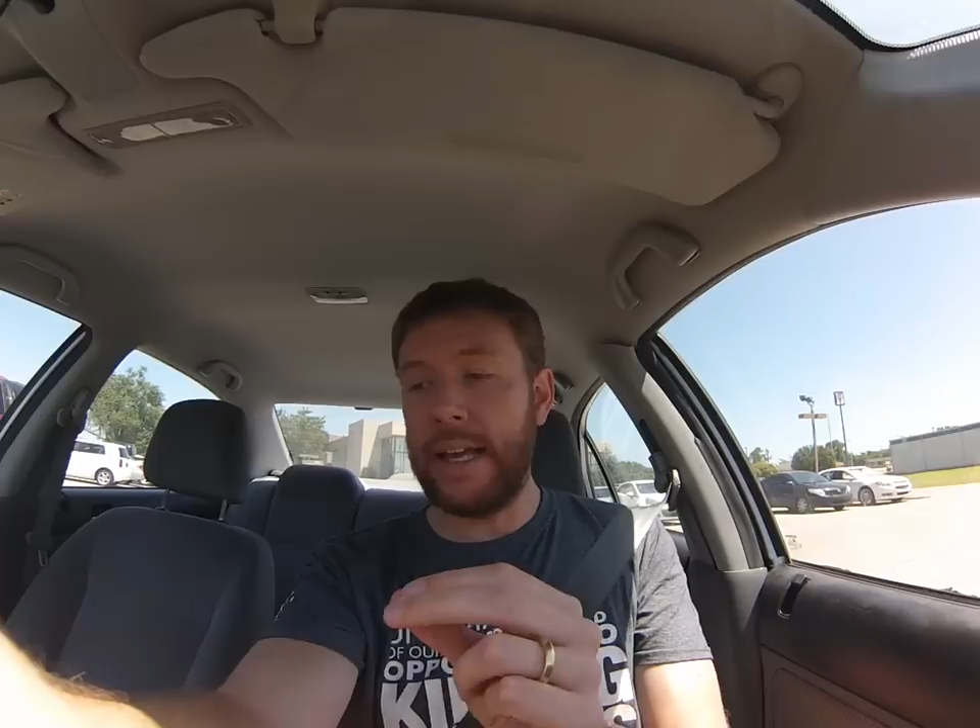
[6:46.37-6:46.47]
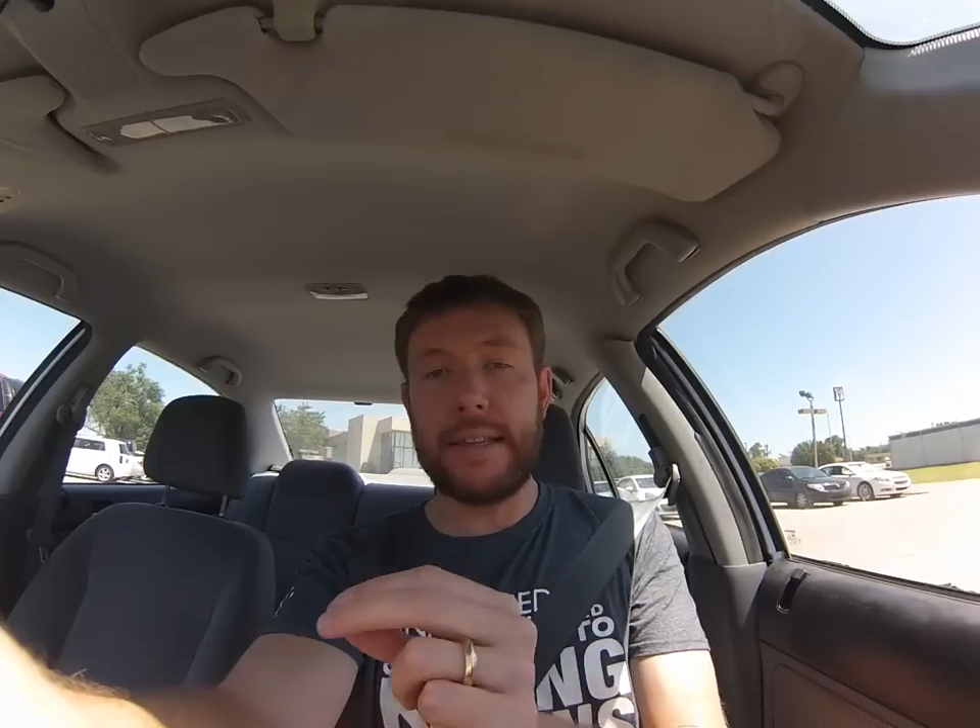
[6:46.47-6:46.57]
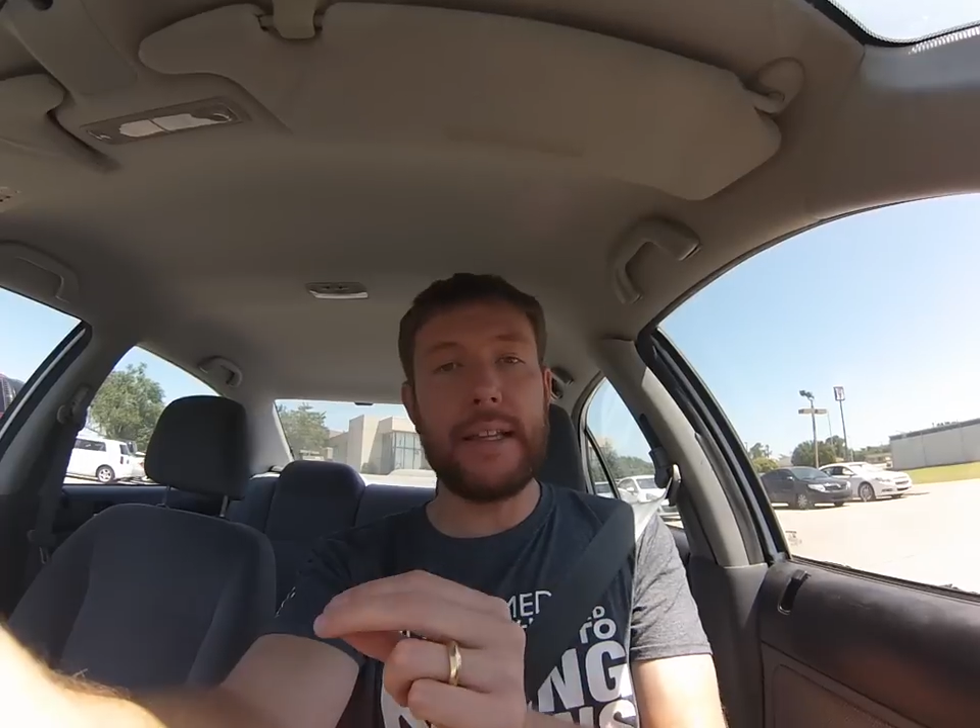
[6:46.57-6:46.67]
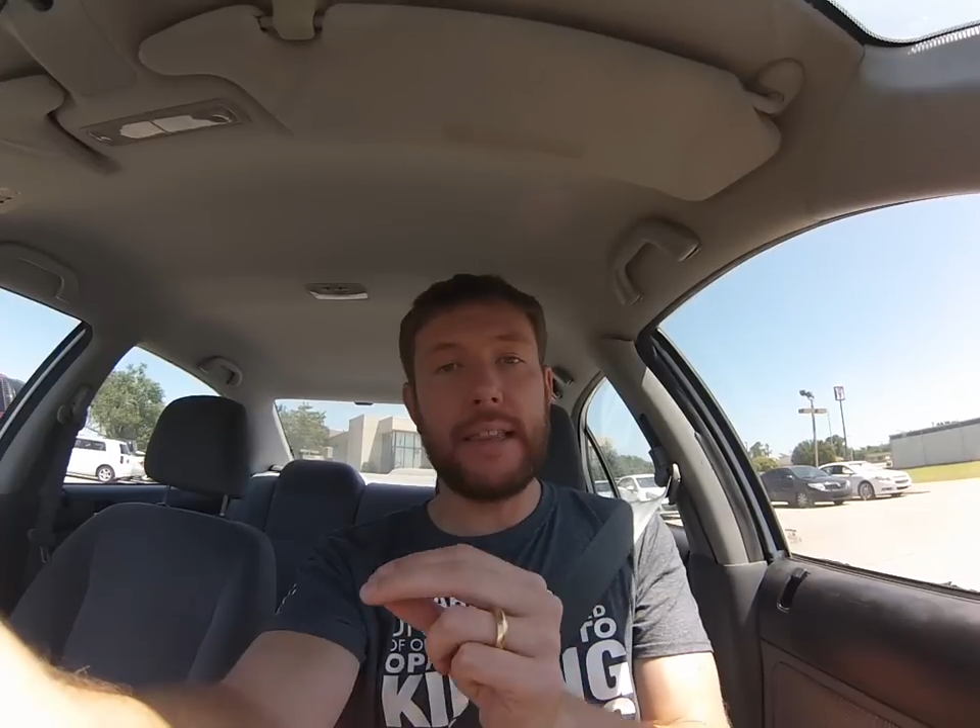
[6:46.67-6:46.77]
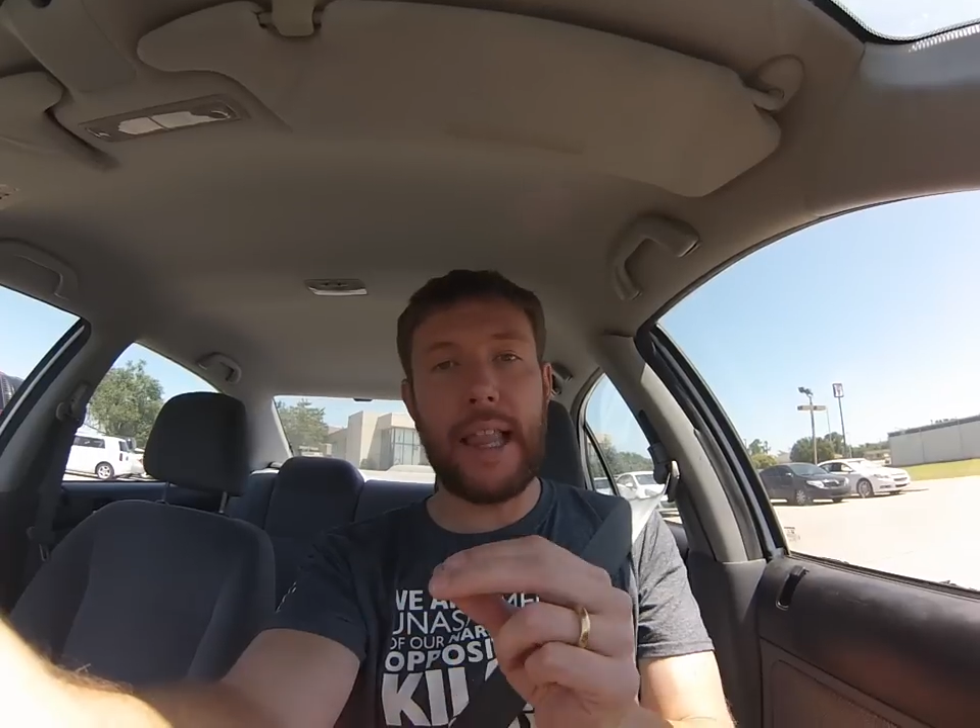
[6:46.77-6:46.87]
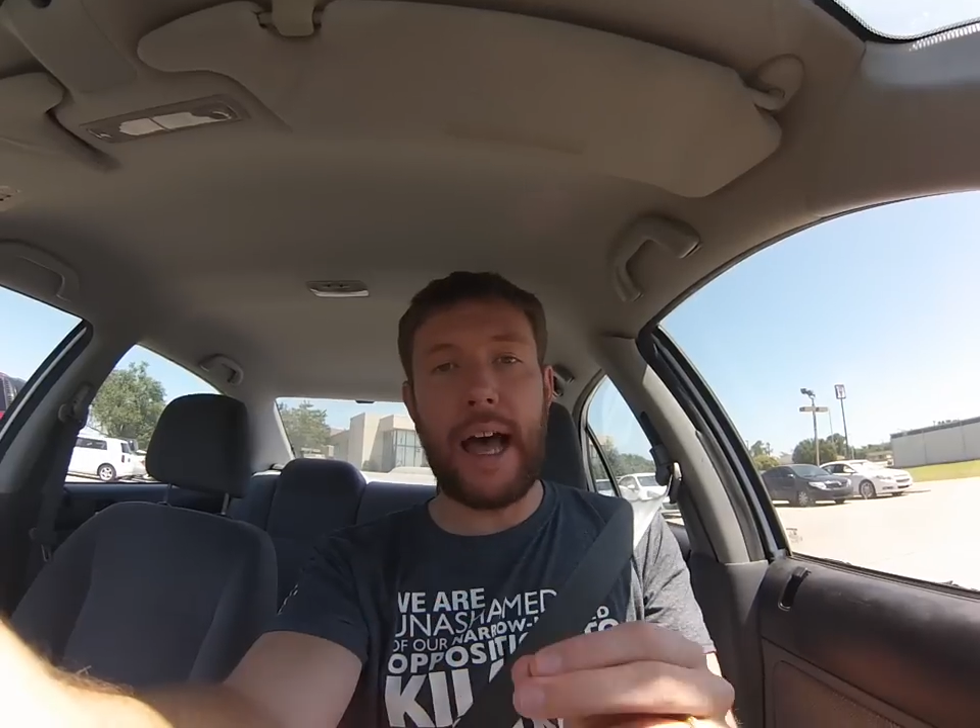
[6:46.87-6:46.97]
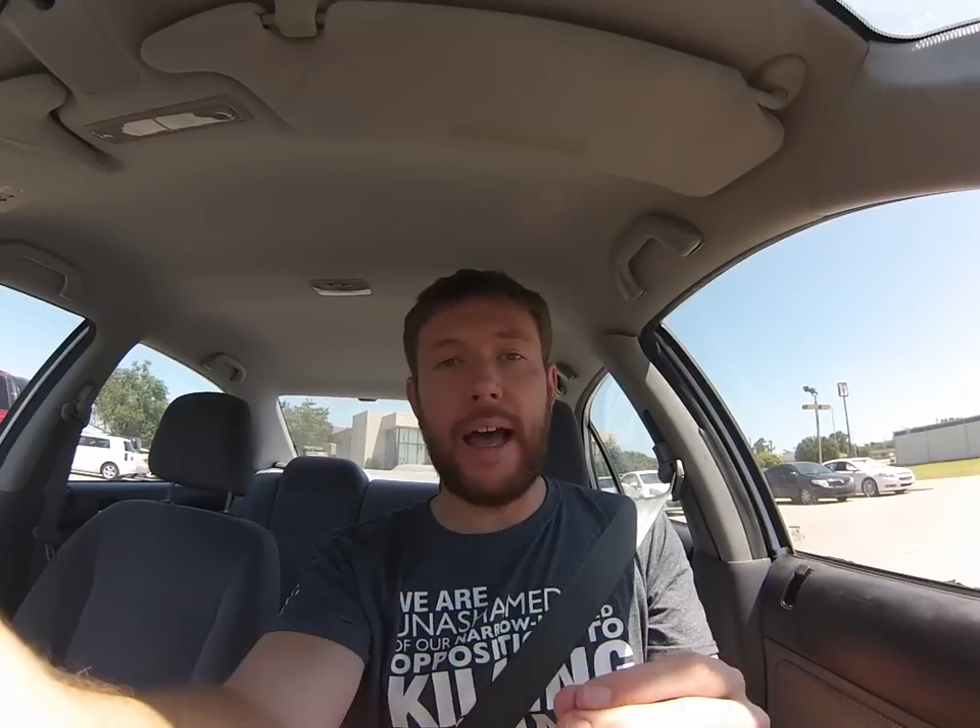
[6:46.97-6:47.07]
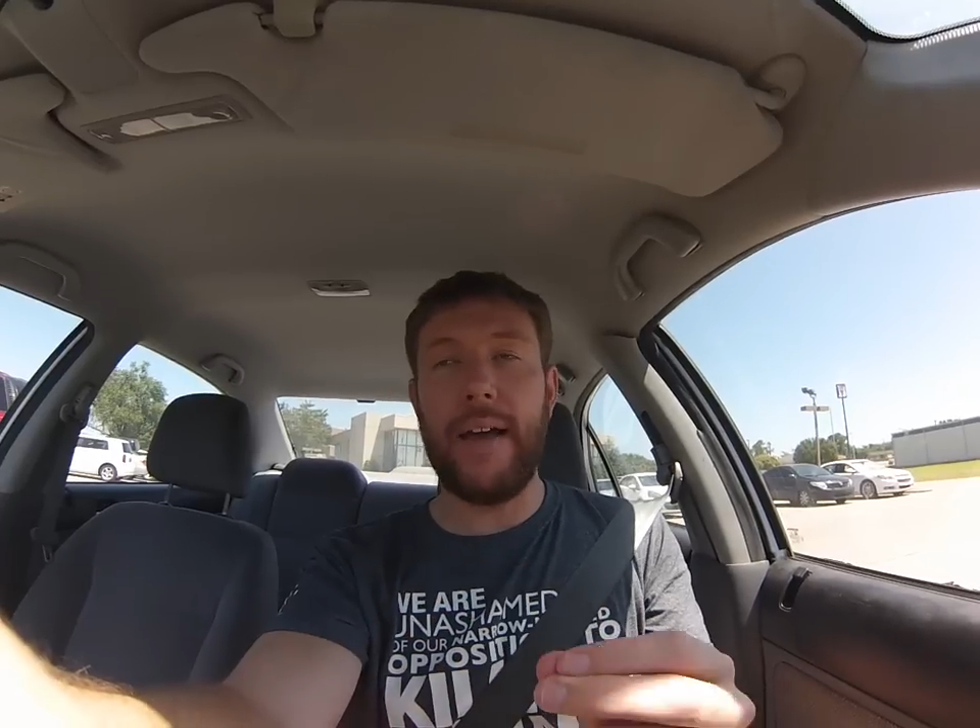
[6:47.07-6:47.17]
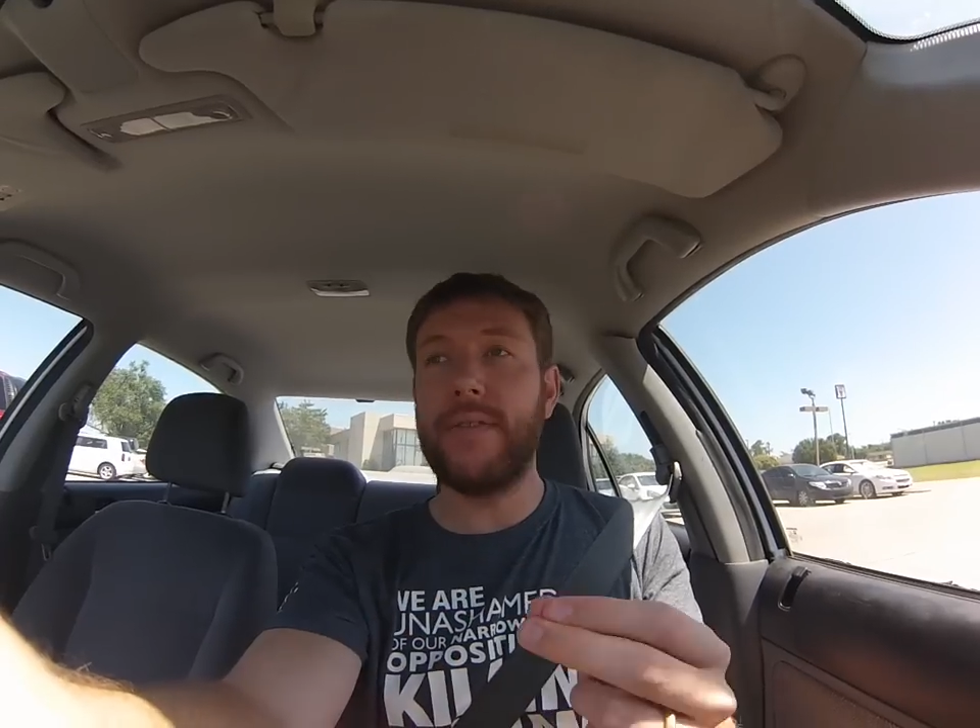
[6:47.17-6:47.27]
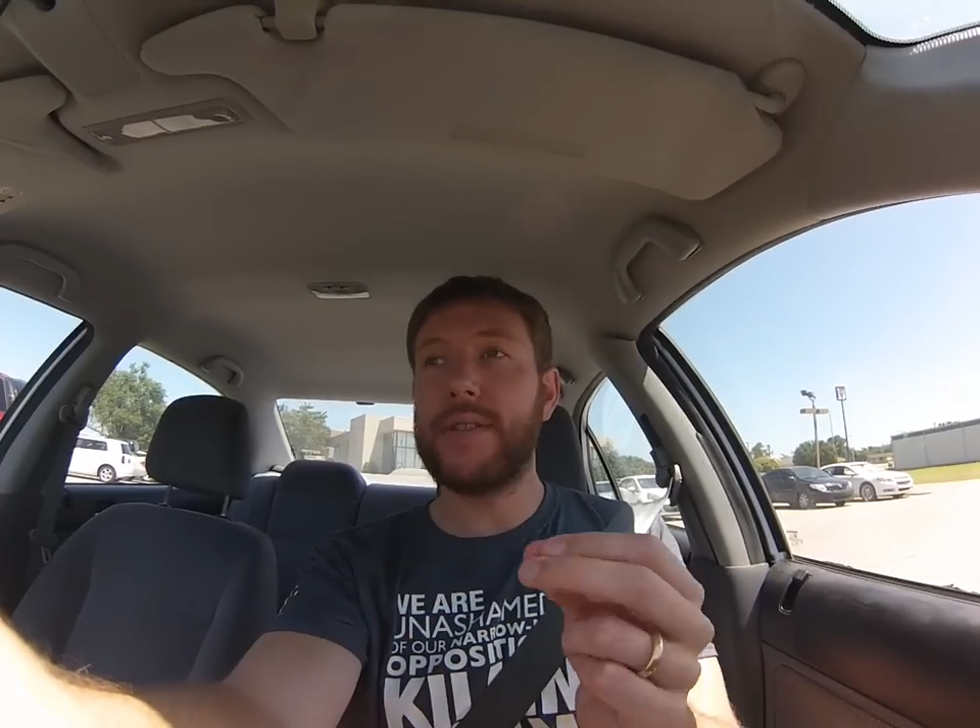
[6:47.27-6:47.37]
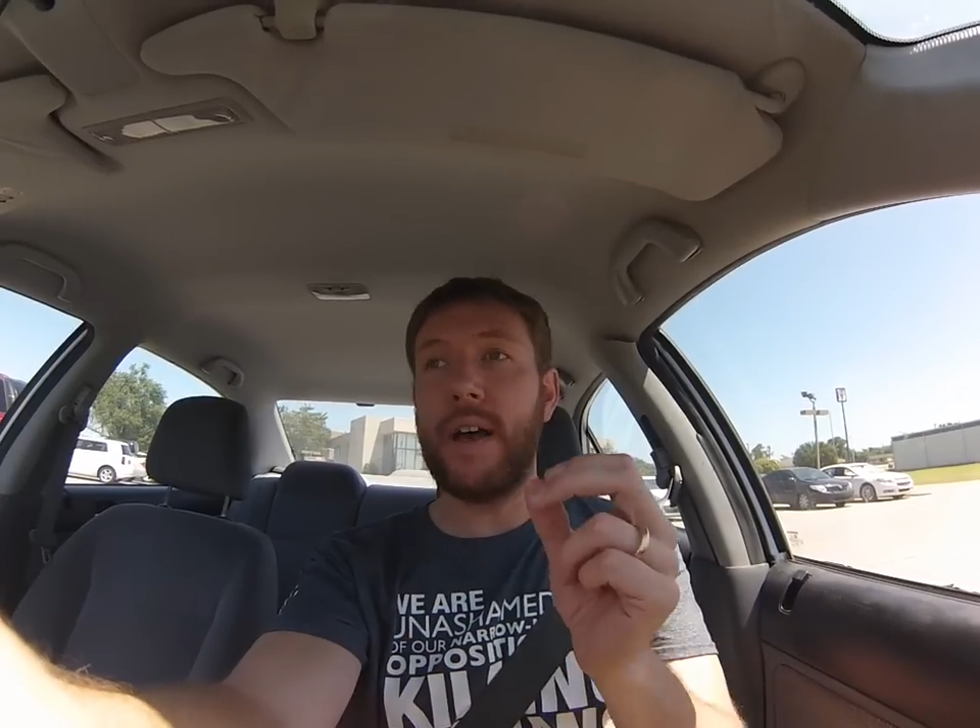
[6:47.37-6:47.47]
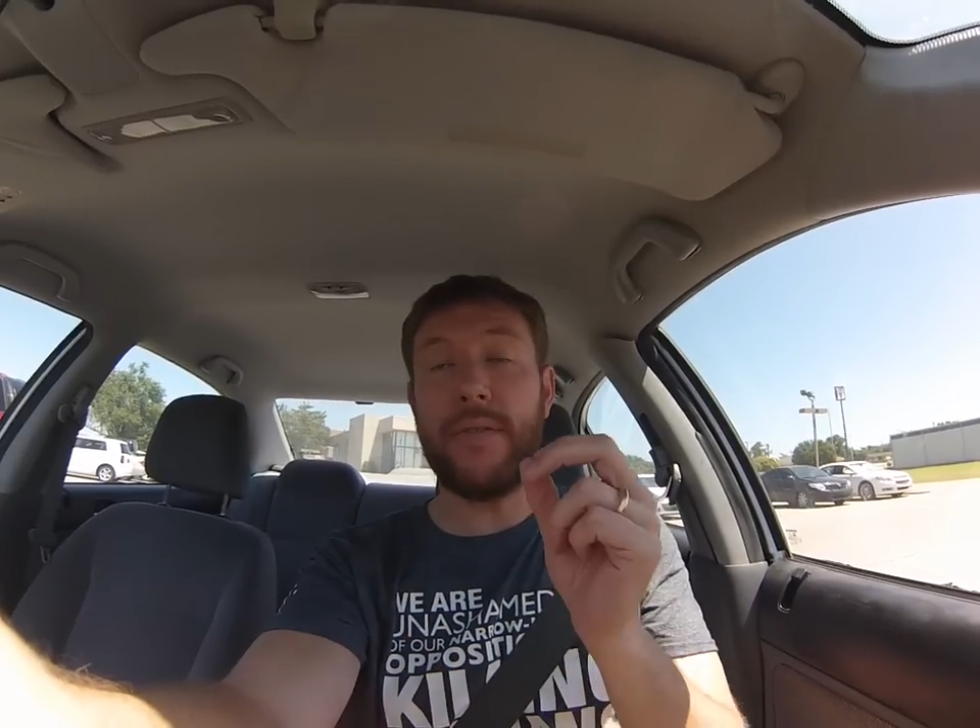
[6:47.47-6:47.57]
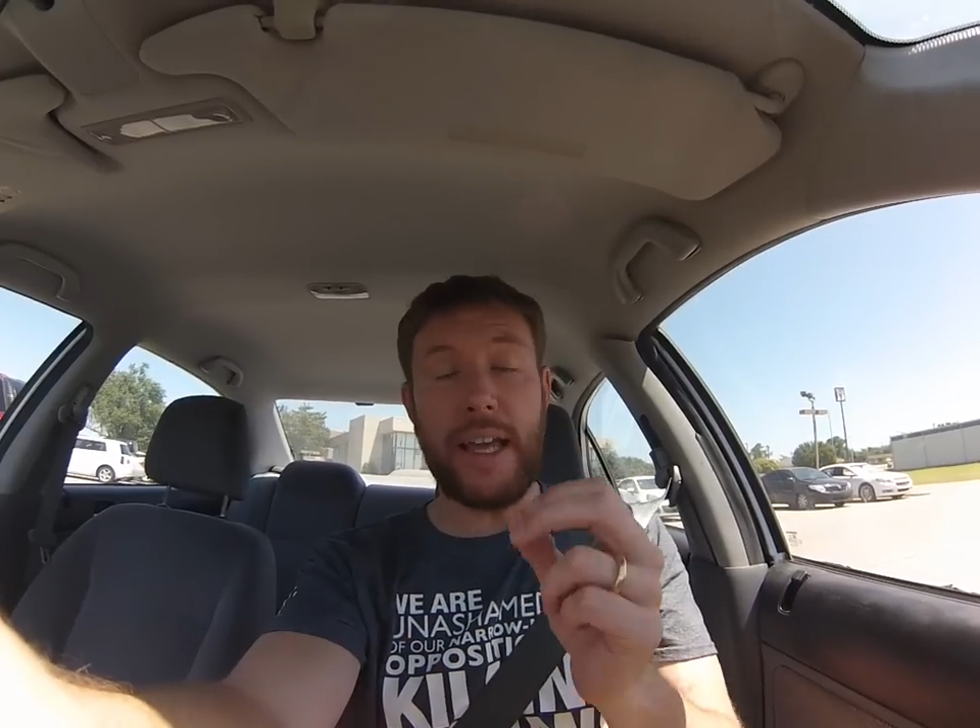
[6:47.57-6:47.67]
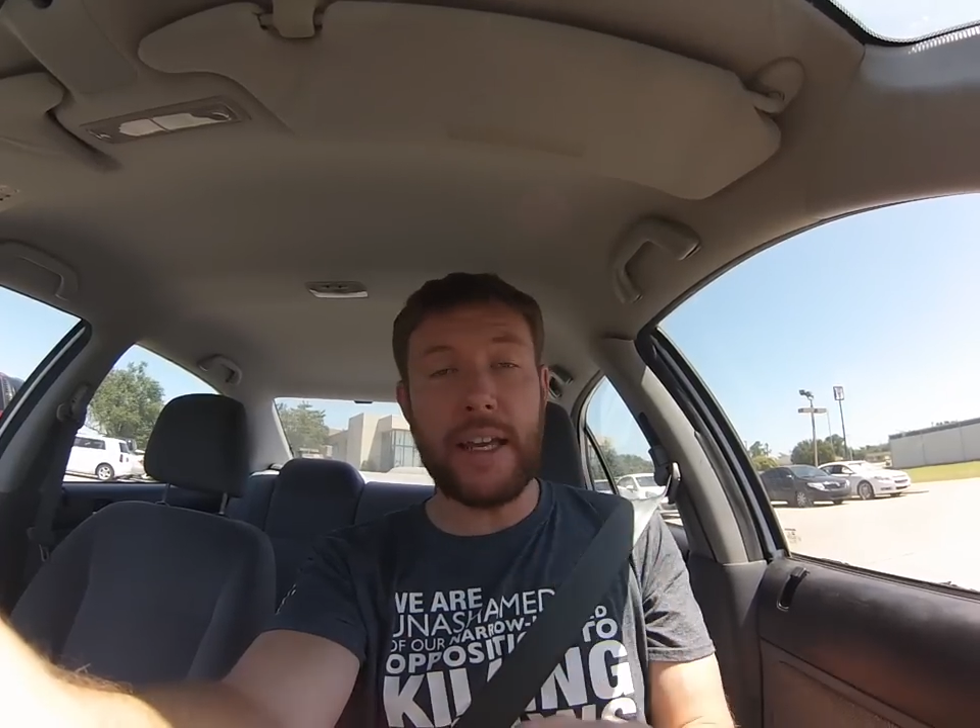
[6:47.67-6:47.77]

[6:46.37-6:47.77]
in the lives of